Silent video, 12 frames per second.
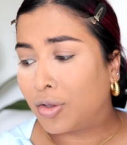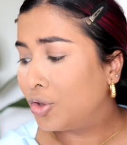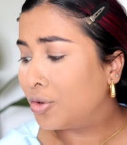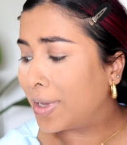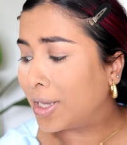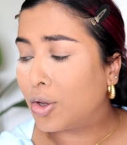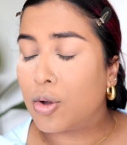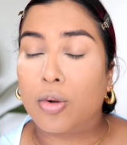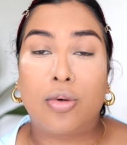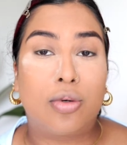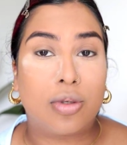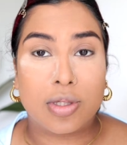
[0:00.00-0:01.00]
You make your
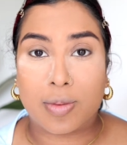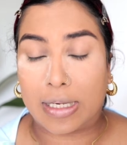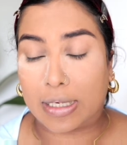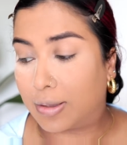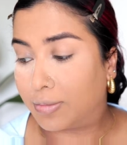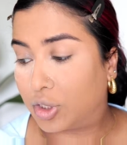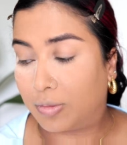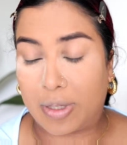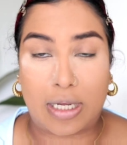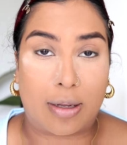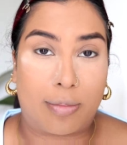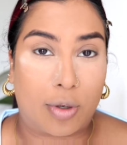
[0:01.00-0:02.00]
own rules when it comes to
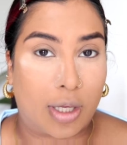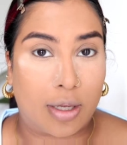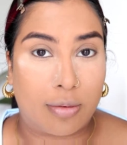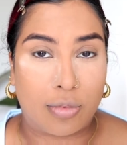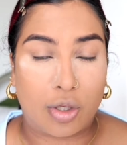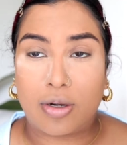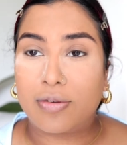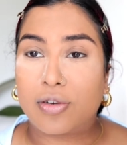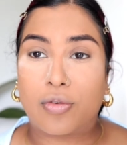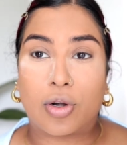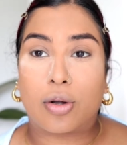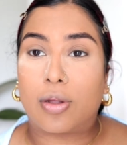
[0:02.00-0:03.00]
makeup, okay? You don't have
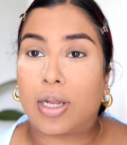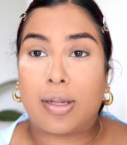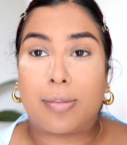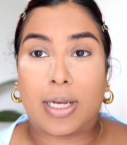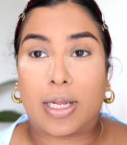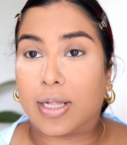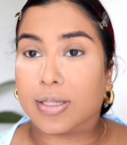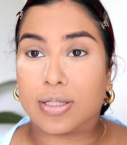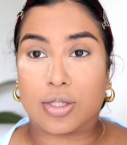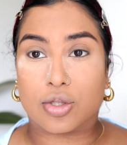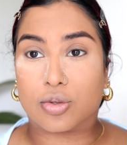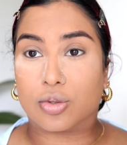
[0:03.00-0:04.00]
to follow anybody
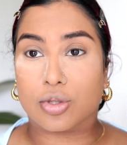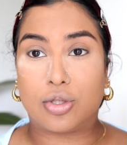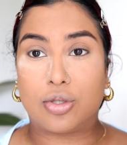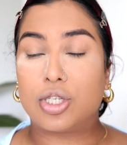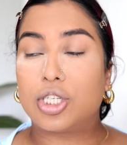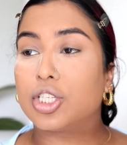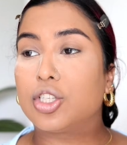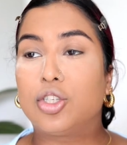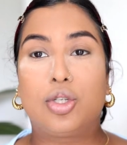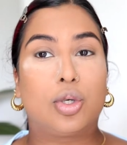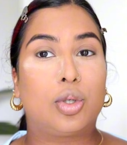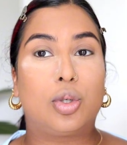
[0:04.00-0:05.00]
else's rules. You
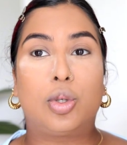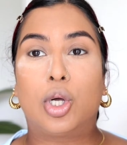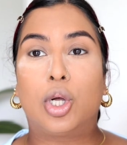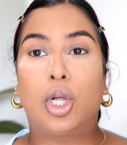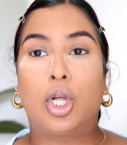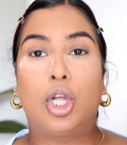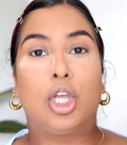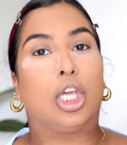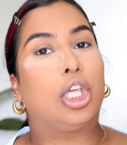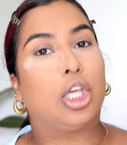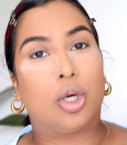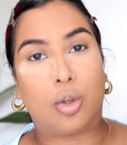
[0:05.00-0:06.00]
just do
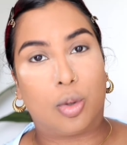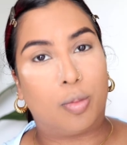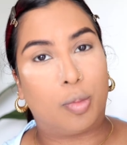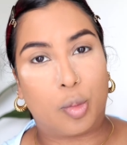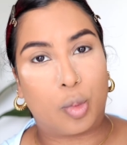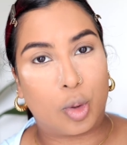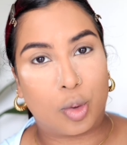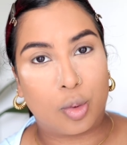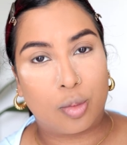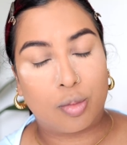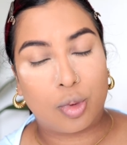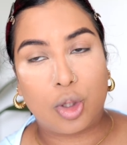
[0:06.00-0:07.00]
you, boo-boo.
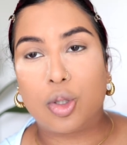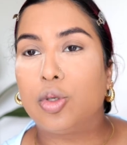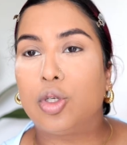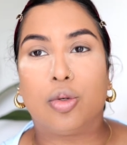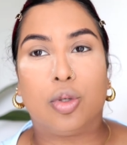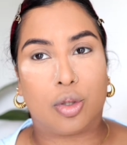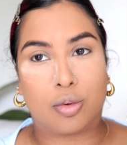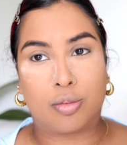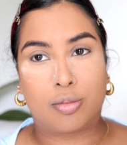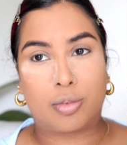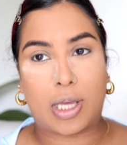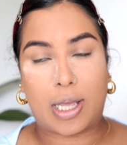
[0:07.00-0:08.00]
You do you,
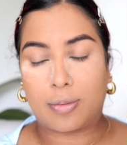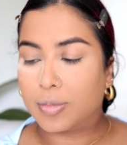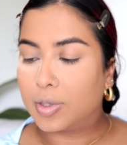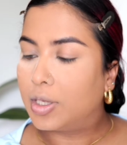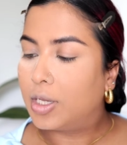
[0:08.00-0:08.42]
okay?